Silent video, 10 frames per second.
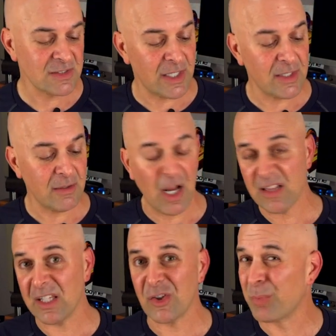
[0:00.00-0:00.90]
then
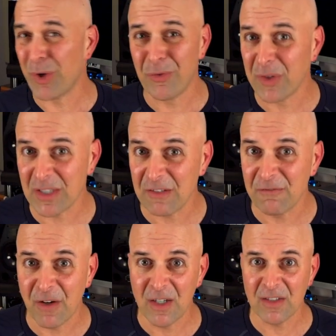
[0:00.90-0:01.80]
I think it's perfectly
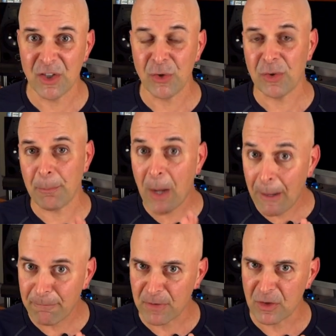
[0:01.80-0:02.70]
fine to use a
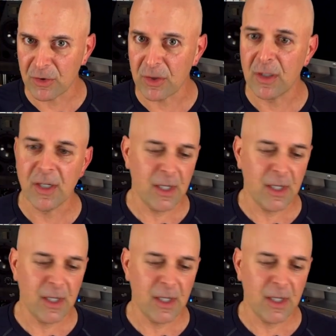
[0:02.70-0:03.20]
pop filter.